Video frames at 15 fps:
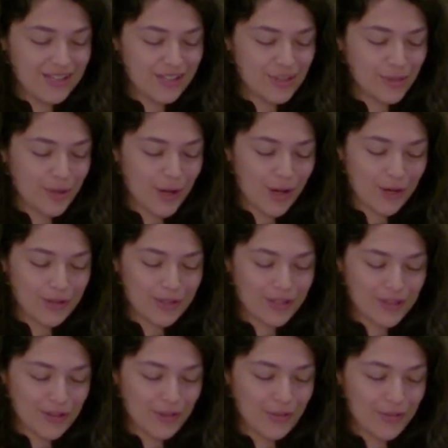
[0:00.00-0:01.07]
So we already
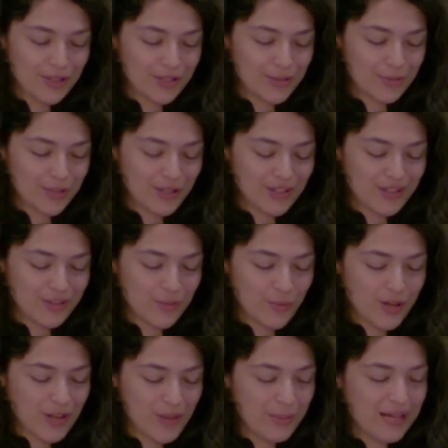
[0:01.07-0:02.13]
know this one
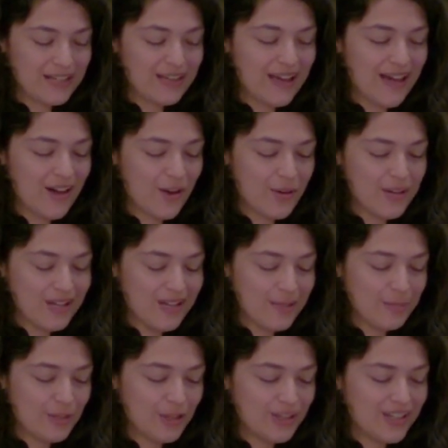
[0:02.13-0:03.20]
well by now,
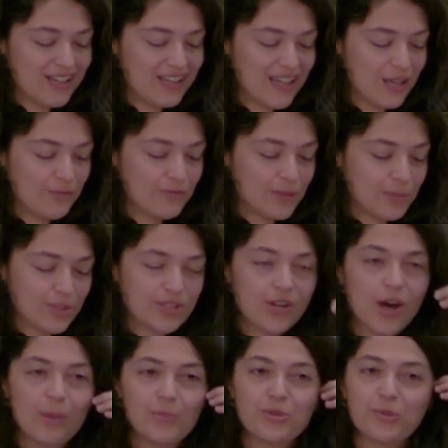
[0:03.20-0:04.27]
but again, from
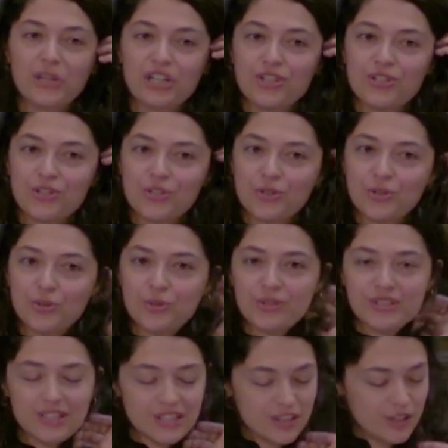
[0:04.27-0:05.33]
Psalm 22,
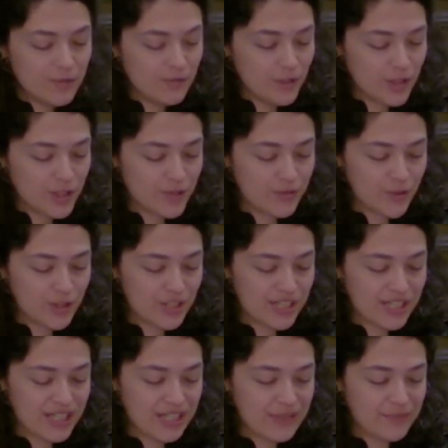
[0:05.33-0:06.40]
verse
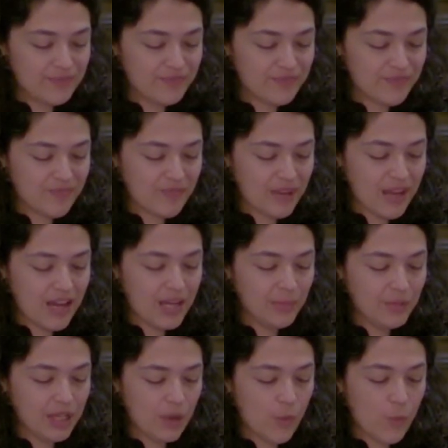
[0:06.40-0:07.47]
14. I am
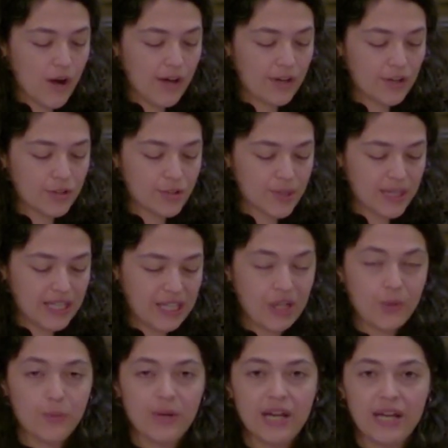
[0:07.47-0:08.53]
like water draining
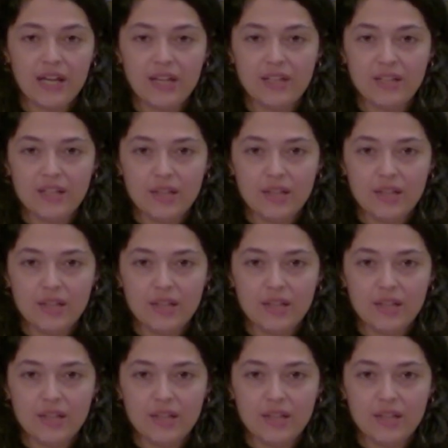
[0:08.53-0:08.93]
away.